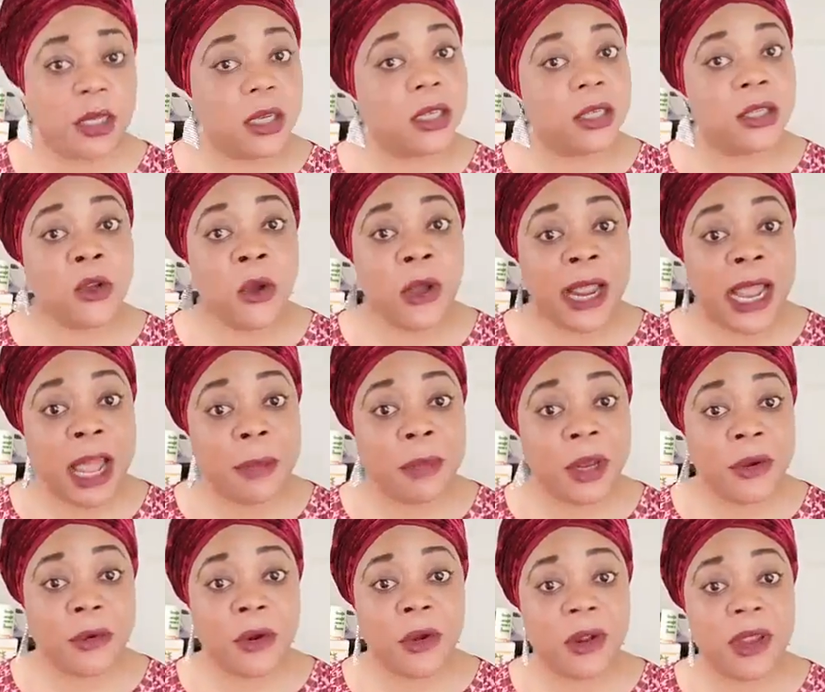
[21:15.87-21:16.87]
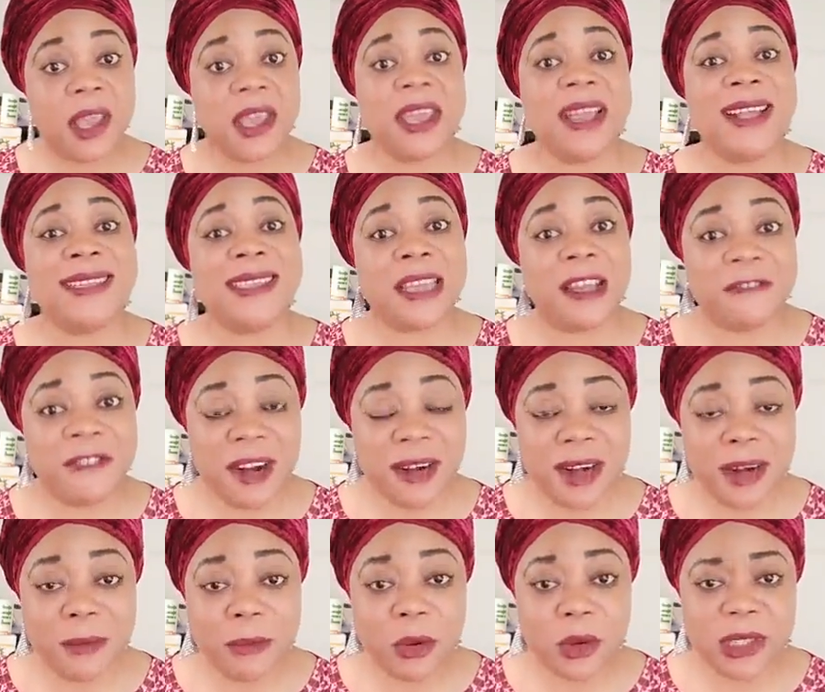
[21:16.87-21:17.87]
Don't get me wrong, kids are very
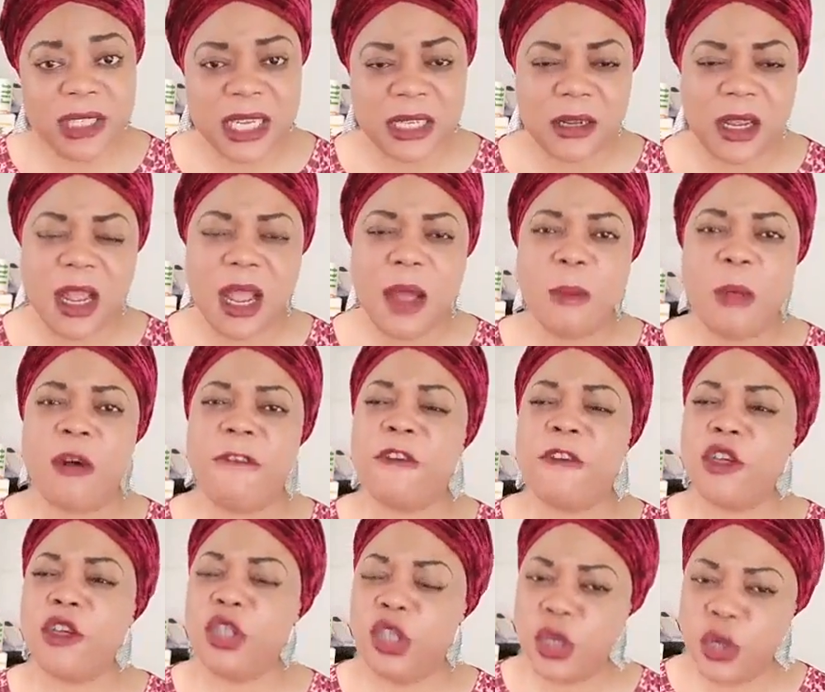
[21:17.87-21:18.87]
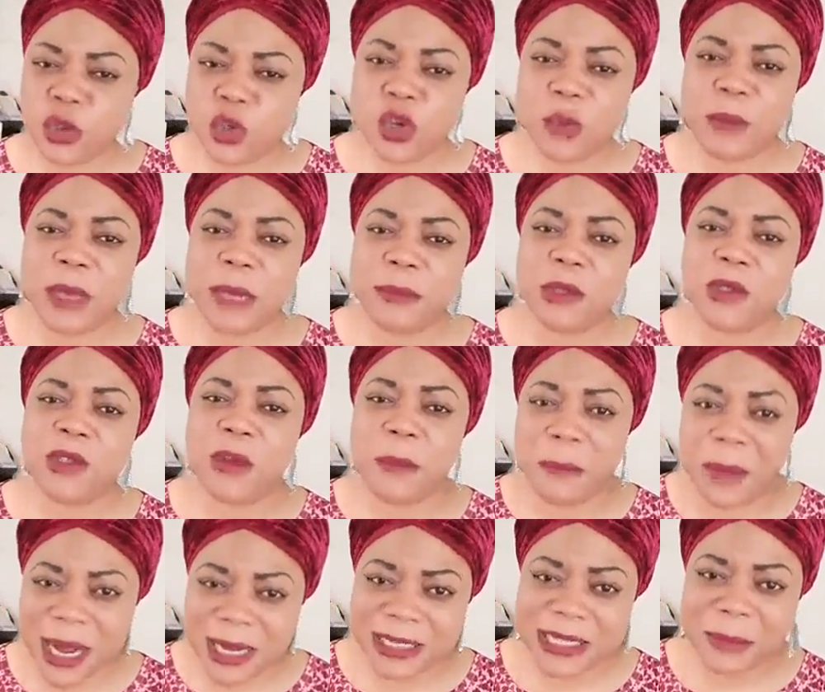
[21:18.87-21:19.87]
important. But for you to be able to
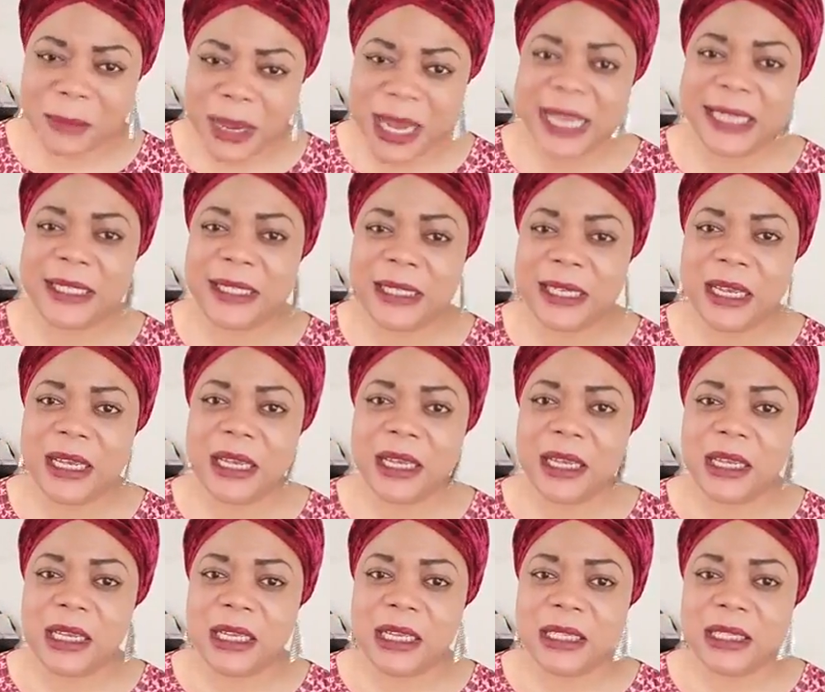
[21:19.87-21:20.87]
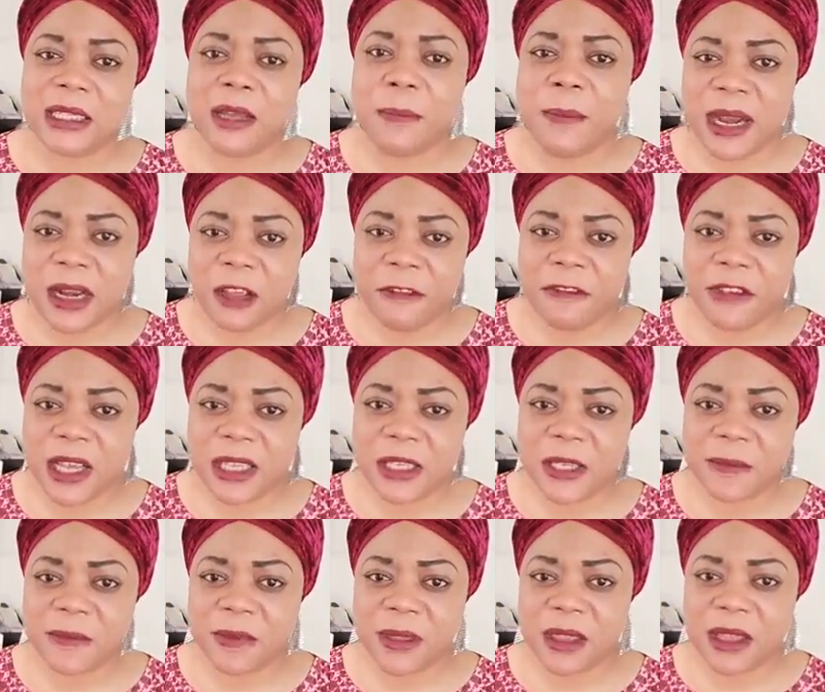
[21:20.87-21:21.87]
maximize the benefit
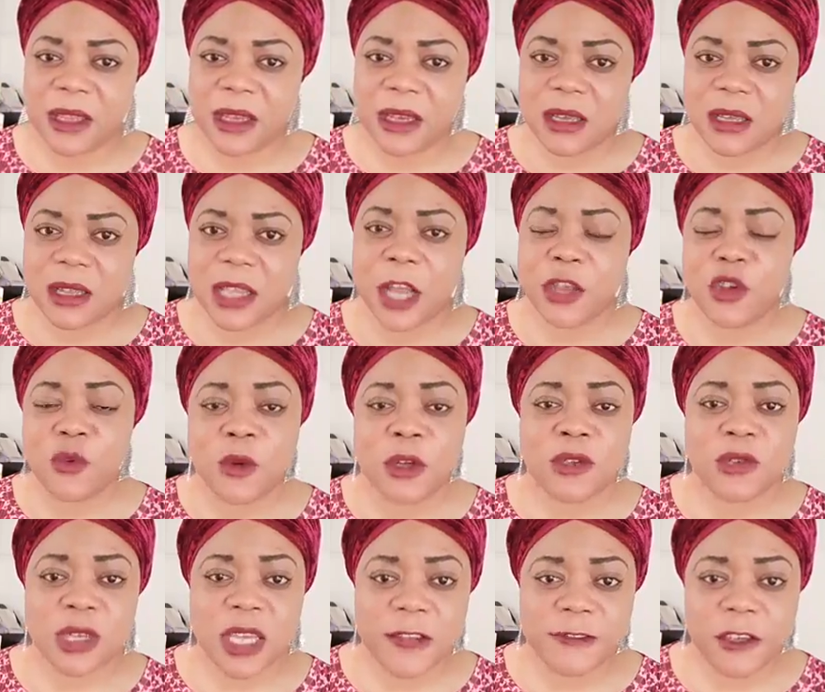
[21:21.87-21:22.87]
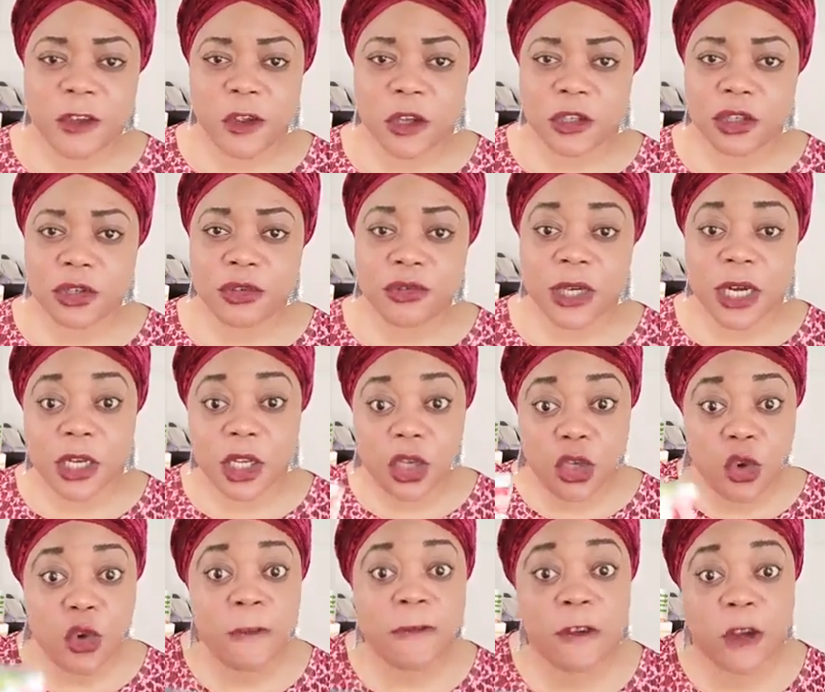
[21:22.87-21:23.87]
that you want to give to your children,
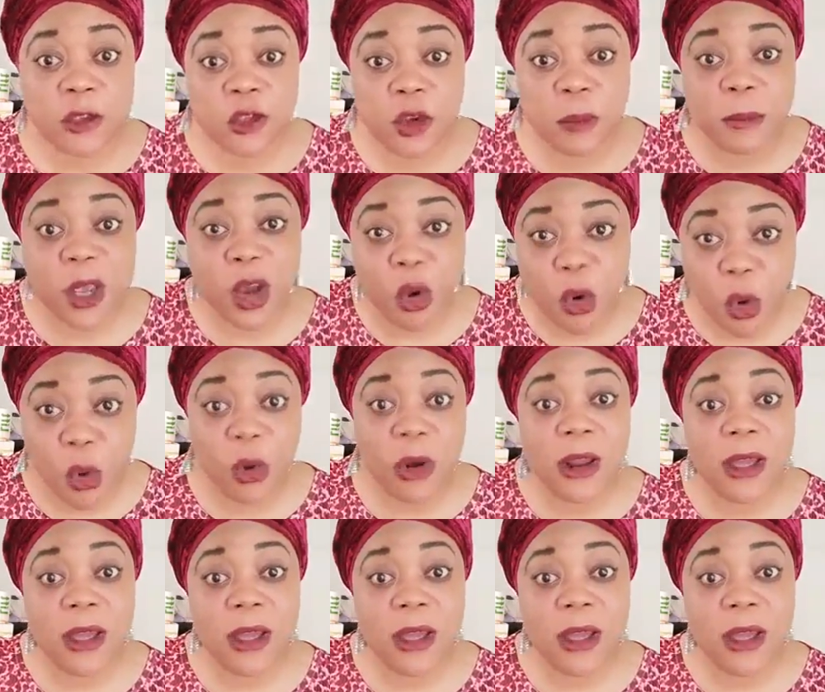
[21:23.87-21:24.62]
you've got to be whole,